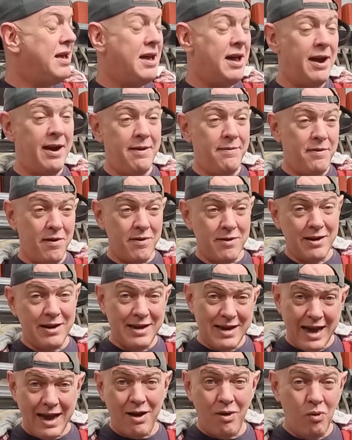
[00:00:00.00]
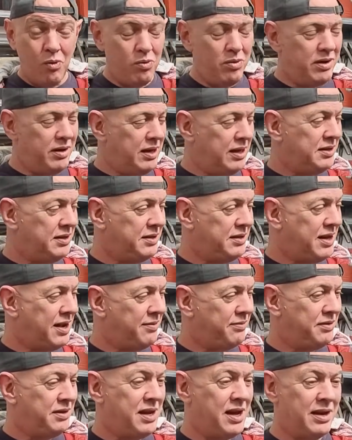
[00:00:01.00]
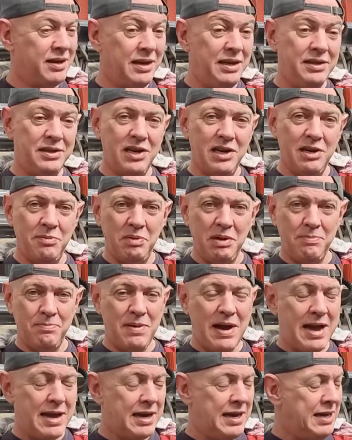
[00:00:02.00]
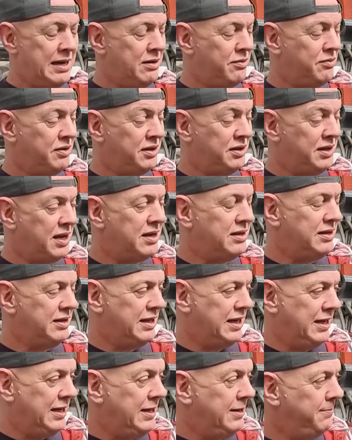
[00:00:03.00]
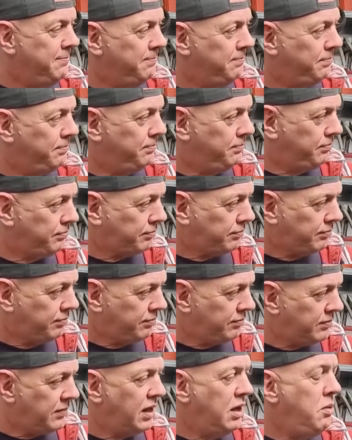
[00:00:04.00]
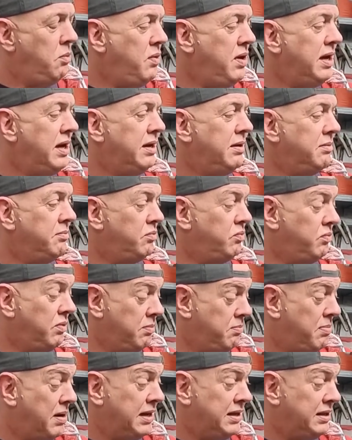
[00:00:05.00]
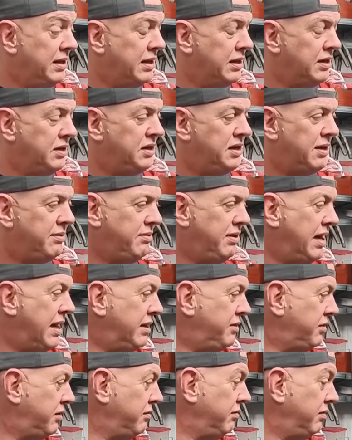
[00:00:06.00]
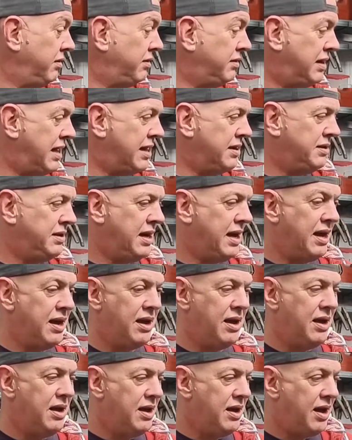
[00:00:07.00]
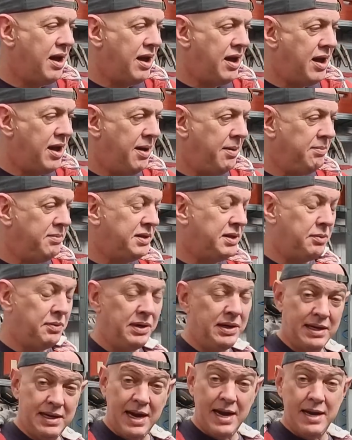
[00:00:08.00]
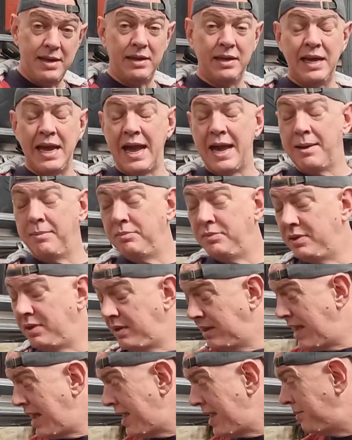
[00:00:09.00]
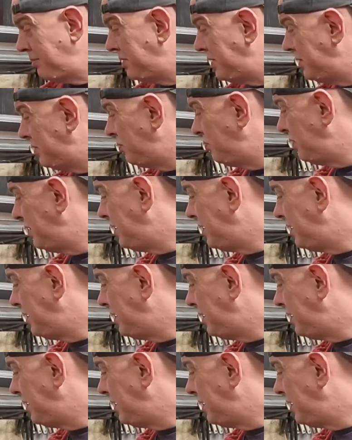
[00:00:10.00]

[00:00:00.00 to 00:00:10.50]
And if I can get all of this stuff done, he's going to be back in on a Sunday, and we're basically going to shove the head on. That's it. So we can get the cams, and the cams is all